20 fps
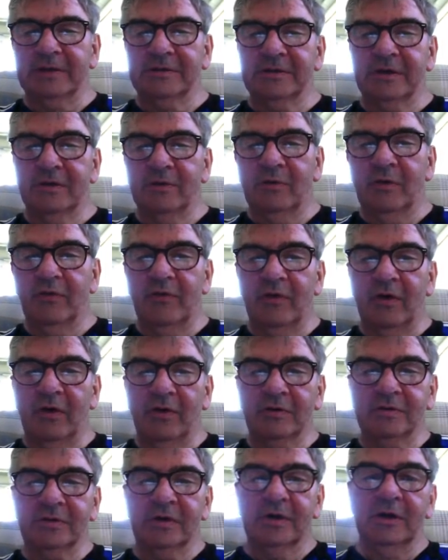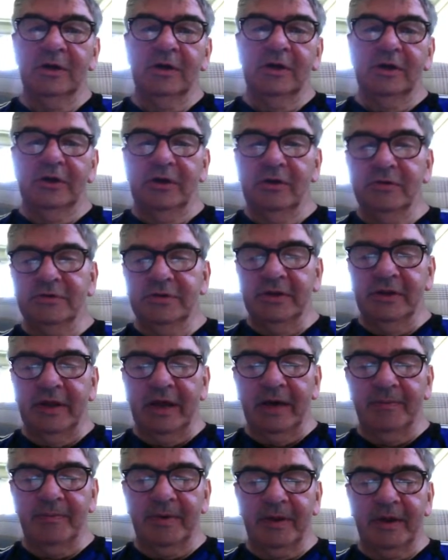So we've got using the
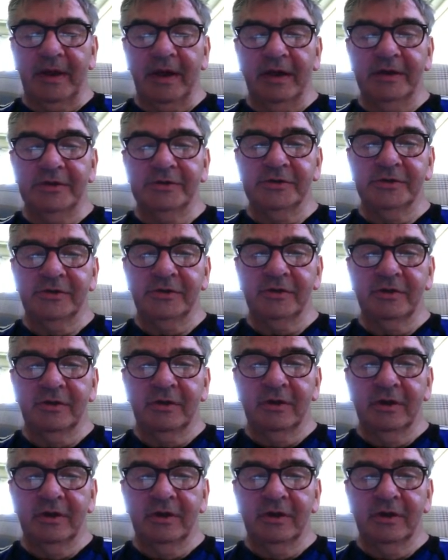application,